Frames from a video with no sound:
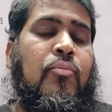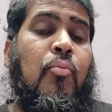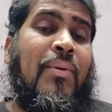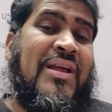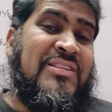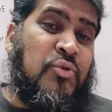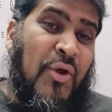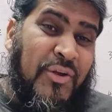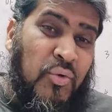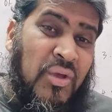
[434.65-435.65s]
Mumbai is
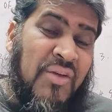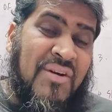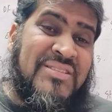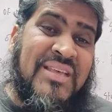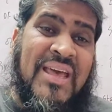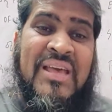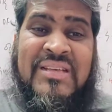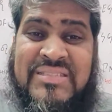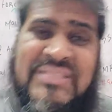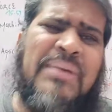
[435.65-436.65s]
going to give us
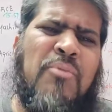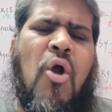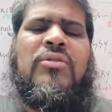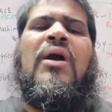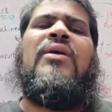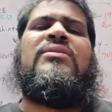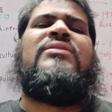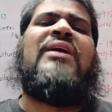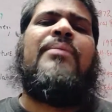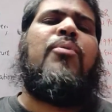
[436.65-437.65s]
some or the
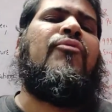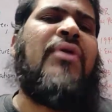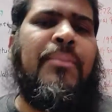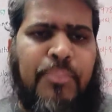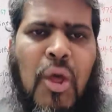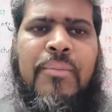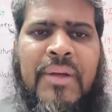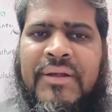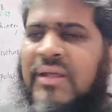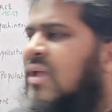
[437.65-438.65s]
other type of
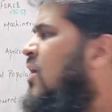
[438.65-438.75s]
employment.